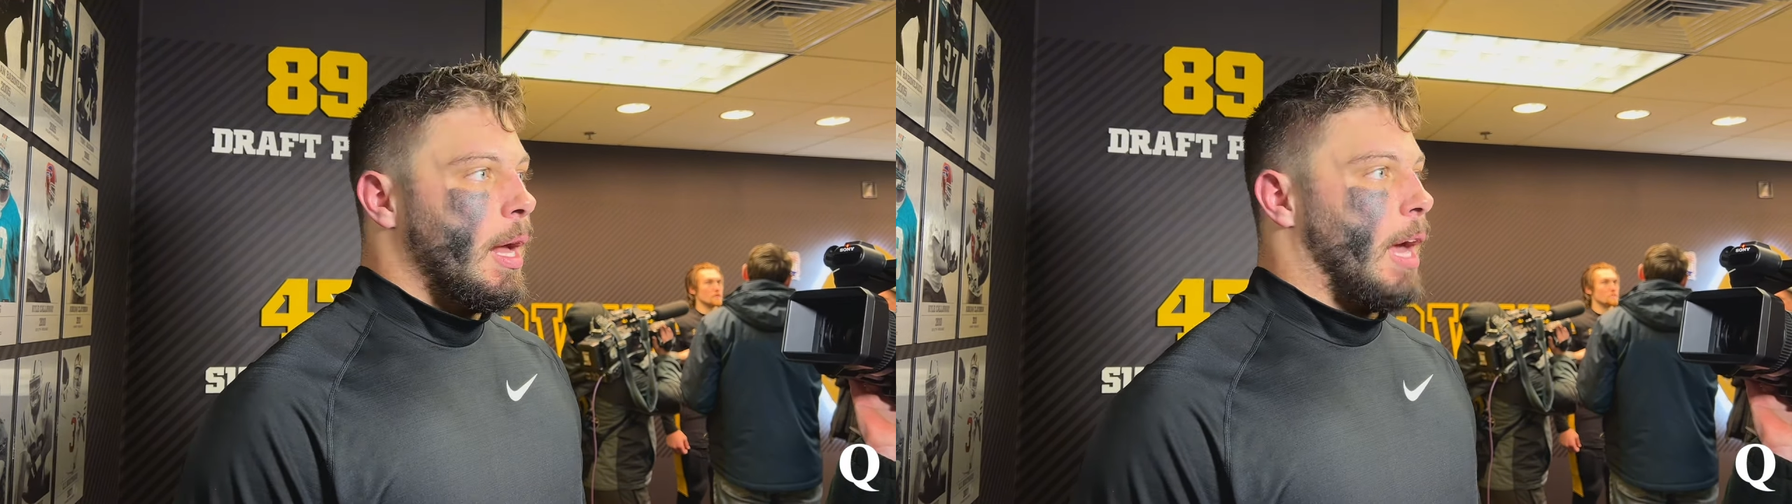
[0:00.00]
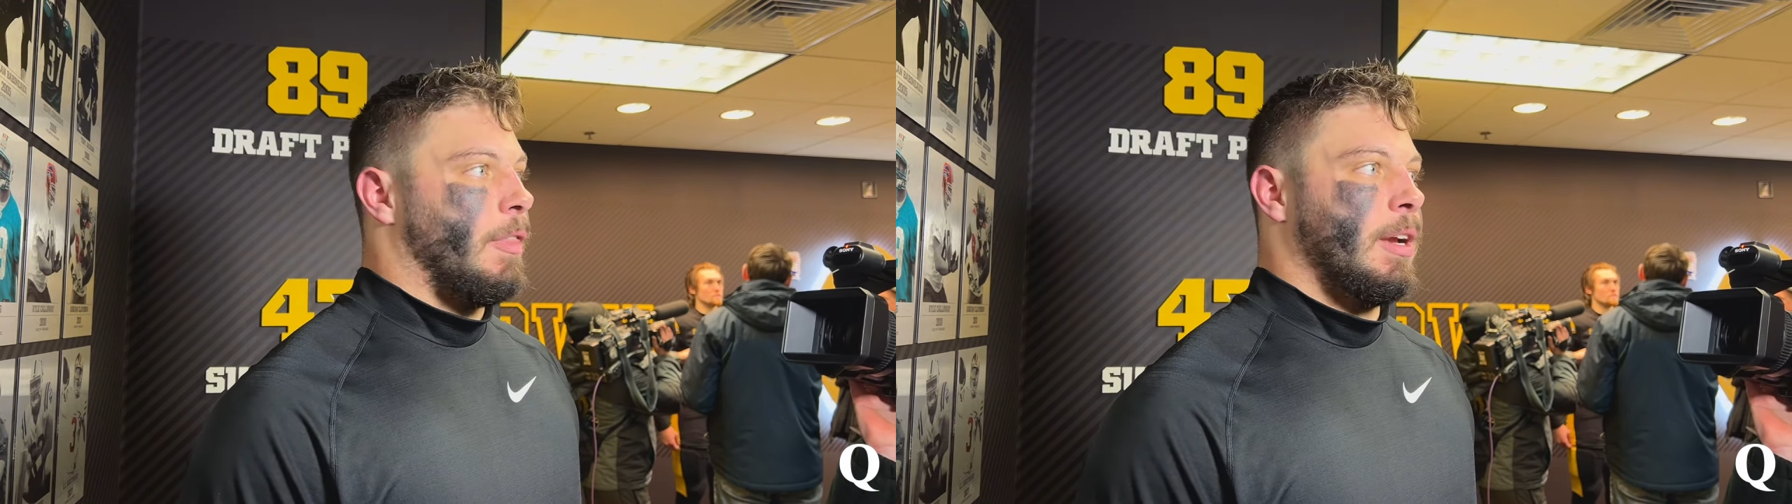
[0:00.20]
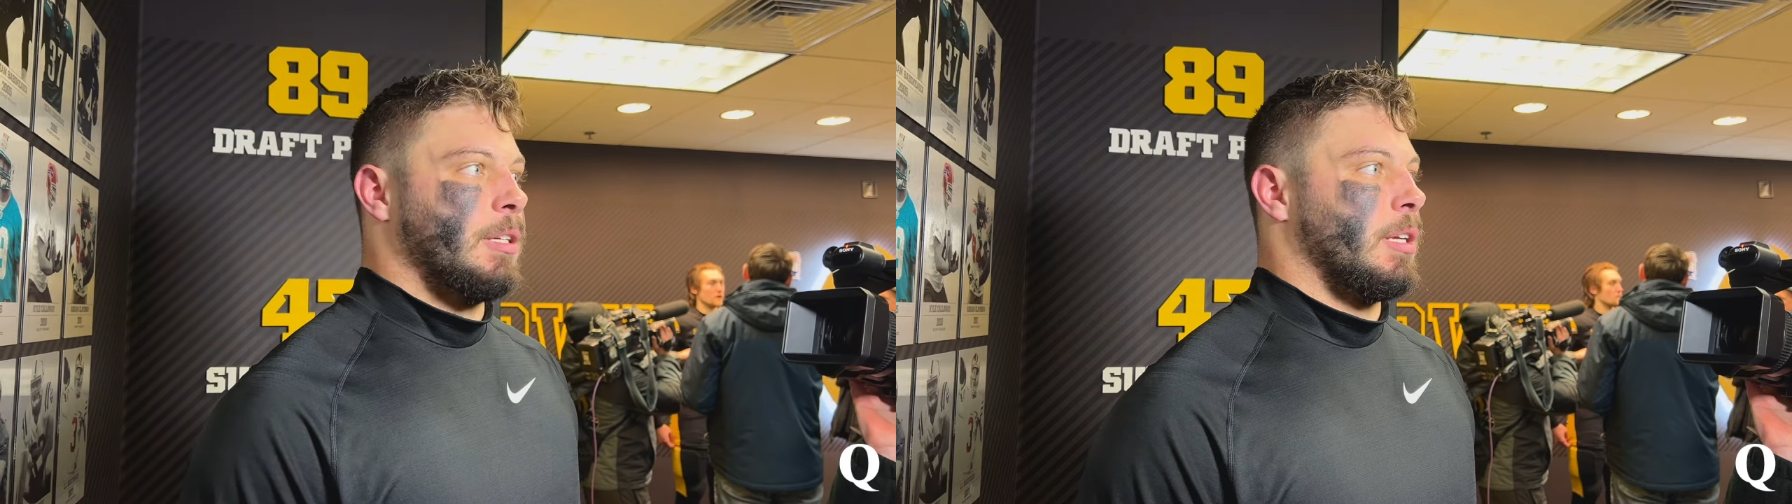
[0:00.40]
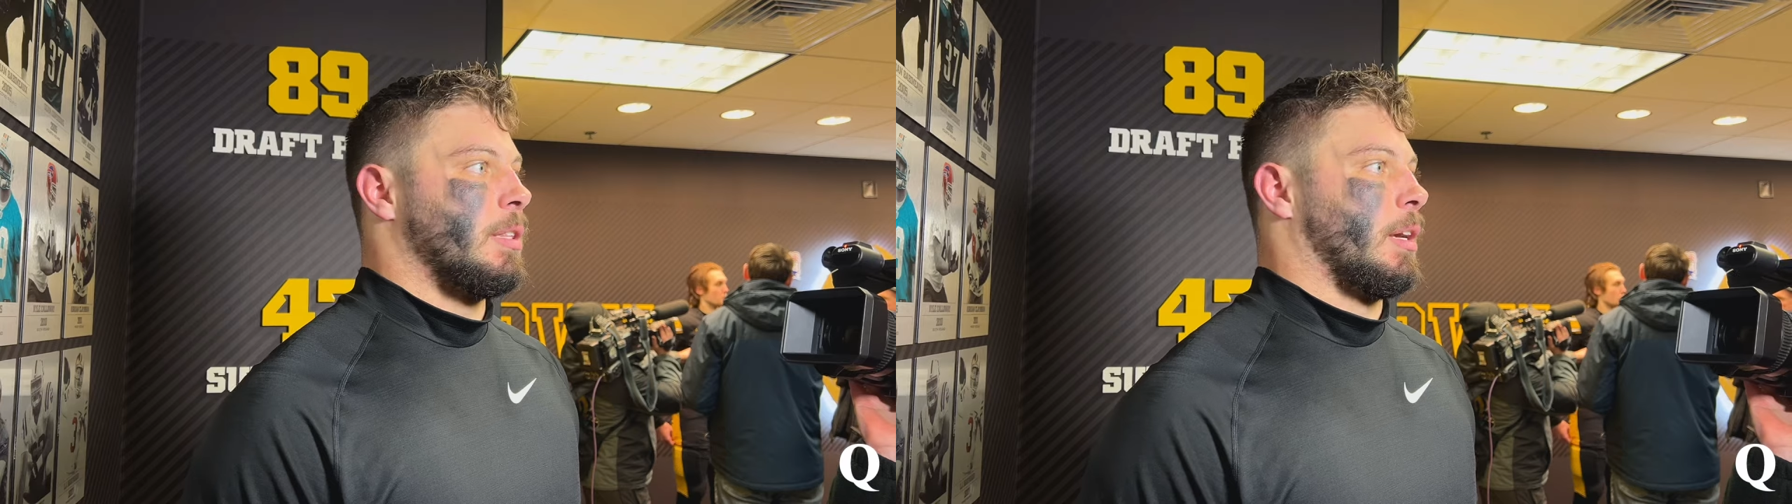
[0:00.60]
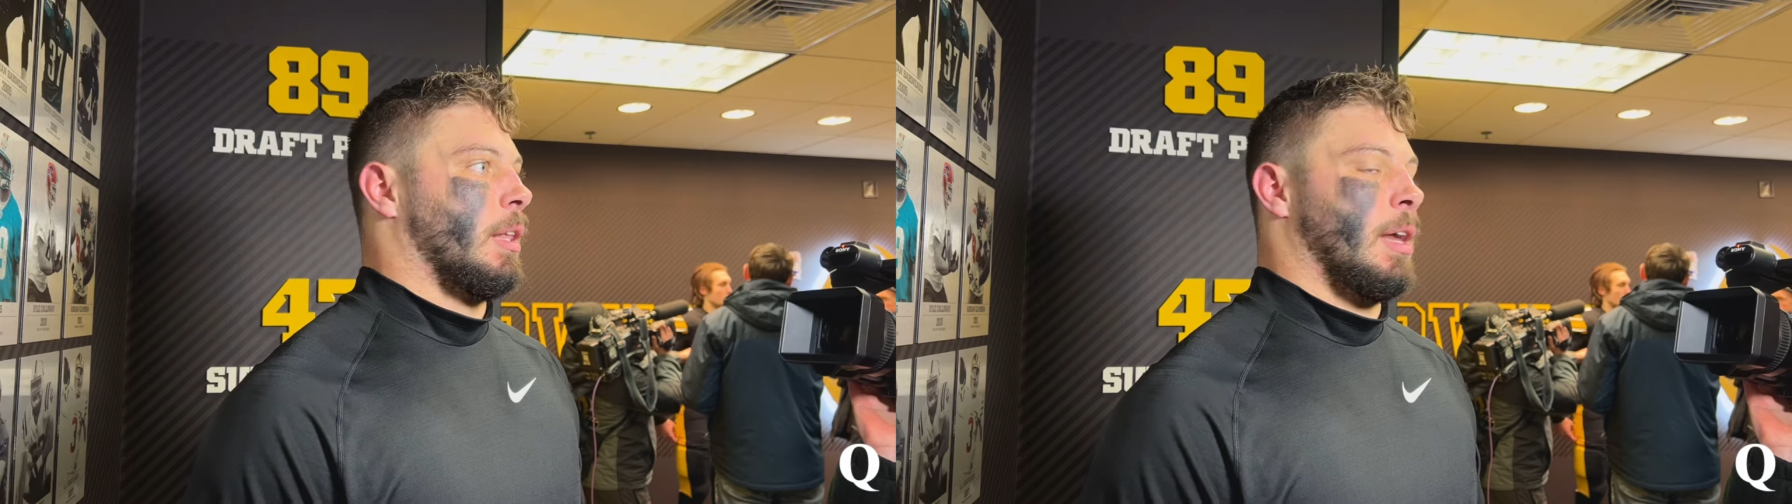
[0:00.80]
I think it's
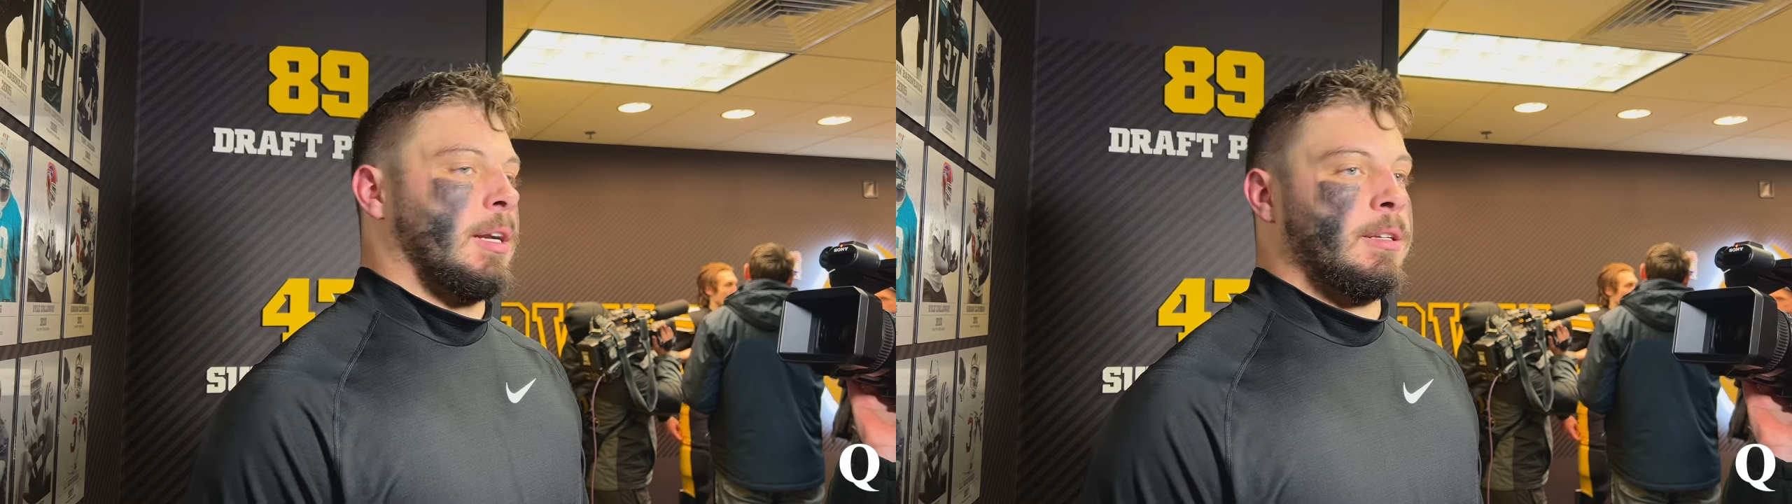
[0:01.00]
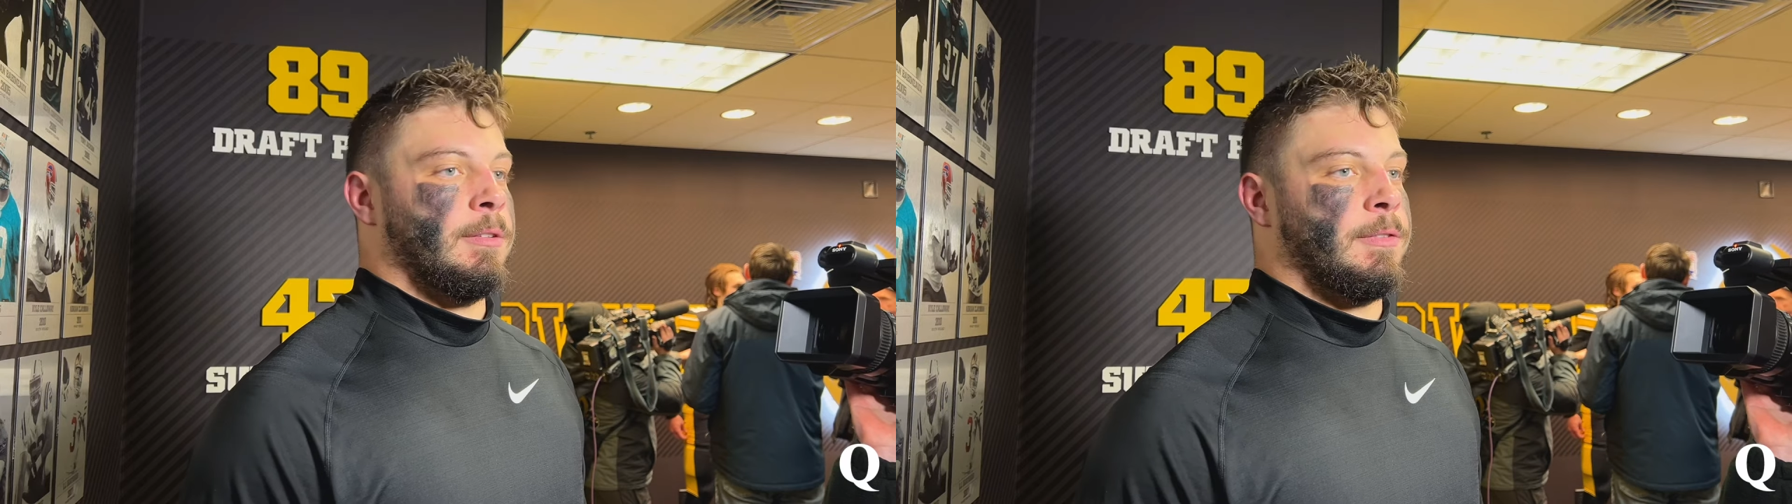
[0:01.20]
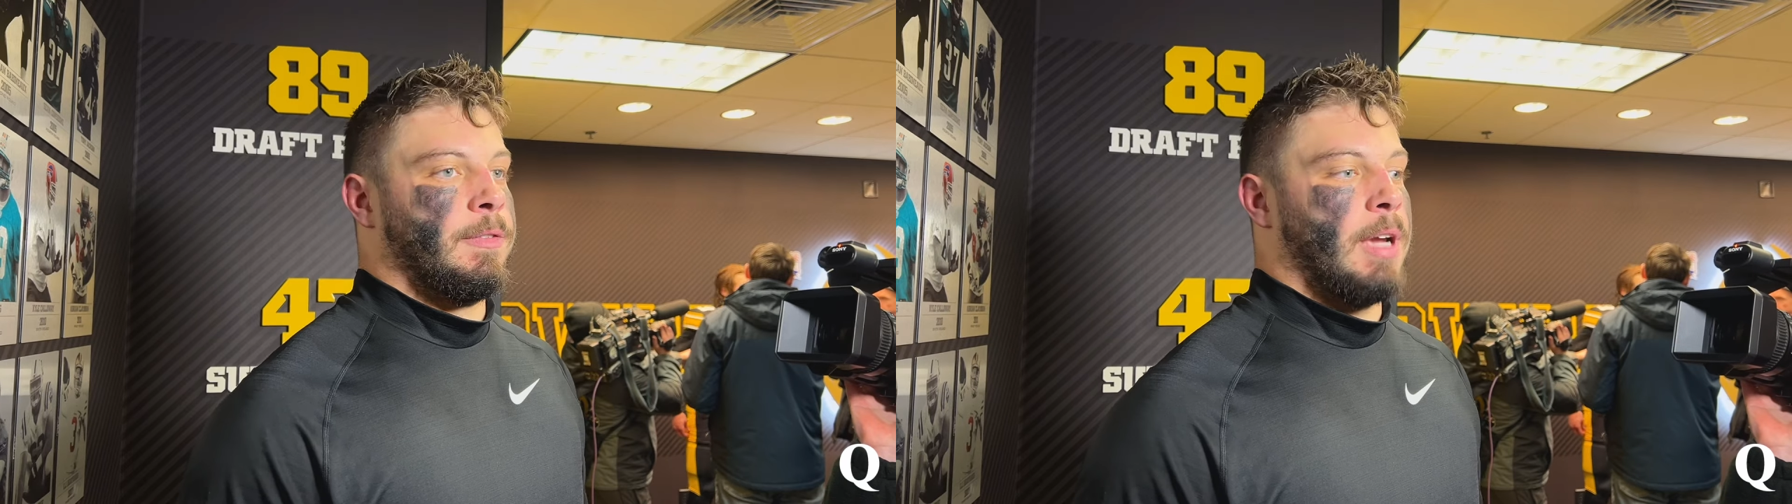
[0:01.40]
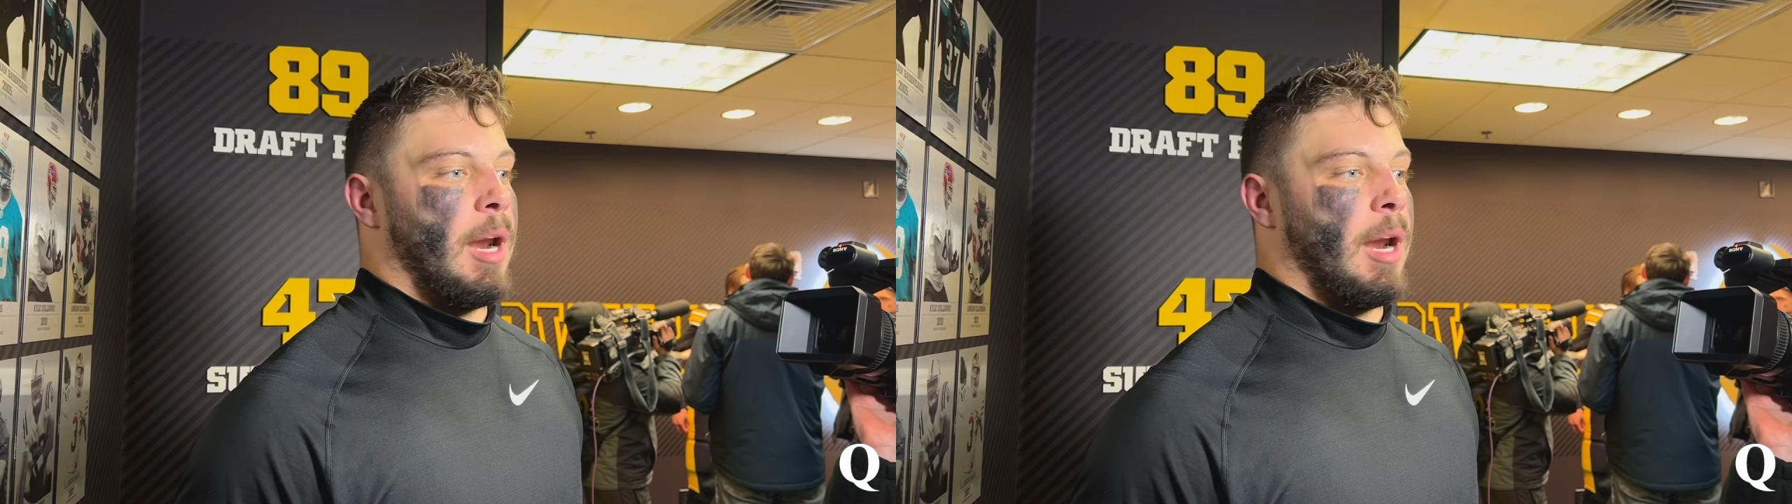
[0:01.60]
just the collective